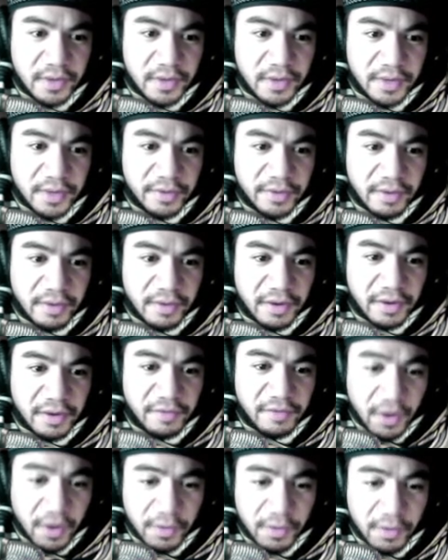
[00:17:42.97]
on the ground of
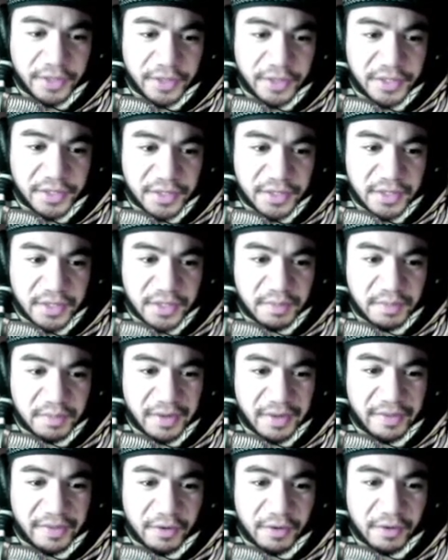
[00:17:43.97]
our righteousness, but
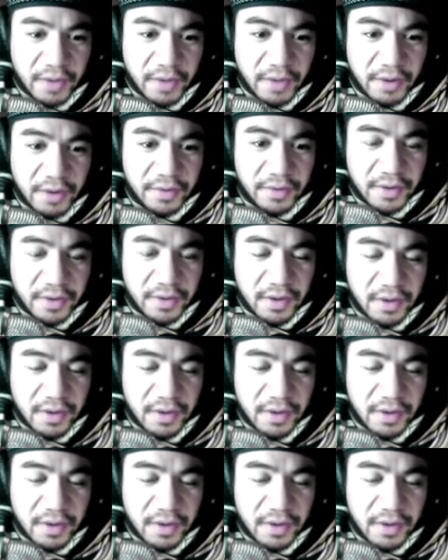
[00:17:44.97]
on the ground